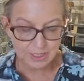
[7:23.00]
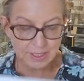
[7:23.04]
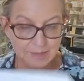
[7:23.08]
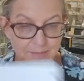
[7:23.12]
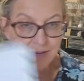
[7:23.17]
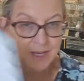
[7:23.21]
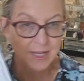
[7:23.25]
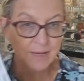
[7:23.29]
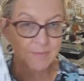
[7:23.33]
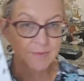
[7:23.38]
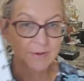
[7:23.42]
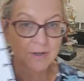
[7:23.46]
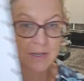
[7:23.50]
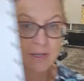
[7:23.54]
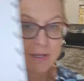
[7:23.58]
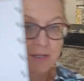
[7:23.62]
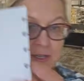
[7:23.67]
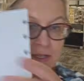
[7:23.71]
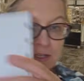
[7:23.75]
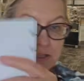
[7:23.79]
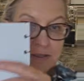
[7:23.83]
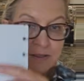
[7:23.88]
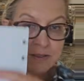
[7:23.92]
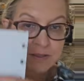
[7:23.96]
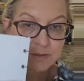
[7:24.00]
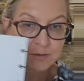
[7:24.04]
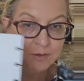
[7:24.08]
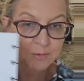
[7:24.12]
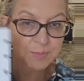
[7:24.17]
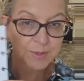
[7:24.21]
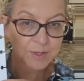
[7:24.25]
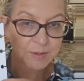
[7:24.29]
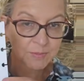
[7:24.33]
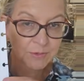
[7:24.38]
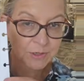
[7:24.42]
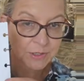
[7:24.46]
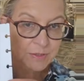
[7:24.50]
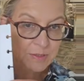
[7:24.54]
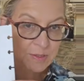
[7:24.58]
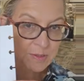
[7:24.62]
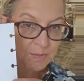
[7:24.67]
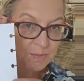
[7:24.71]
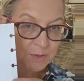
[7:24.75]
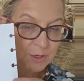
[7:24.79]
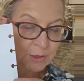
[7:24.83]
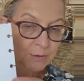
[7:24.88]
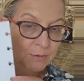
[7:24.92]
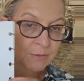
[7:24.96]
paper. It's a little bit more
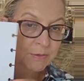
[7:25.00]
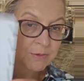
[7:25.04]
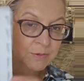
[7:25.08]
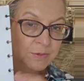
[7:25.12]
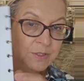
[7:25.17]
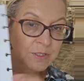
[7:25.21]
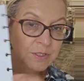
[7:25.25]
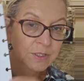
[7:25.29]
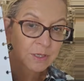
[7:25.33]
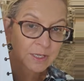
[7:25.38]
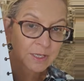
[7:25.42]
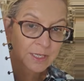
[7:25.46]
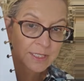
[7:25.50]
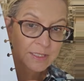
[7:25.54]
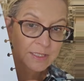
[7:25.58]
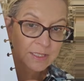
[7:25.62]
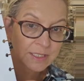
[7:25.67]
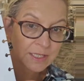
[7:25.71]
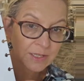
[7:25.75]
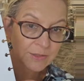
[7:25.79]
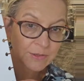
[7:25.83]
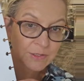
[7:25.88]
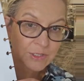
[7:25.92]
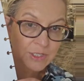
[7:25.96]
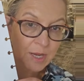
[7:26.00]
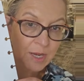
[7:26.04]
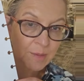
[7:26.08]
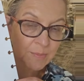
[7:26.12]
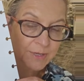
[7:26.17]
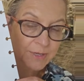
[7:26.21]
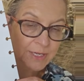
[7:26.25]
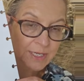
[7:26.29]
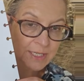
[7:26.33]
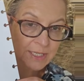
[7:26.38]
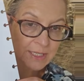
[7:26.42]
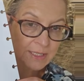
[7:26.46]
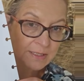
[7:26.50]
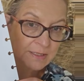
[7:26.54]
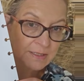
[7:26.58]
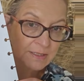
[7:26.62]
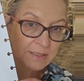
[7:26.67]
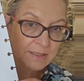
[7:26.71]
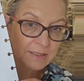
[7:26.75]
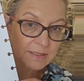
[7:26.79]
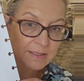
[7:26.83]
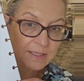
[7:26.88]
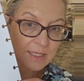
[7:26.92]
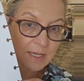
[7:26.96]
smooth. Usari is another Japanese
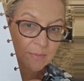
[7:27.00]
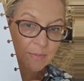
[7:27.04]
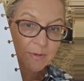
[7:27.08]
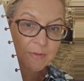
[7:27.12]
type of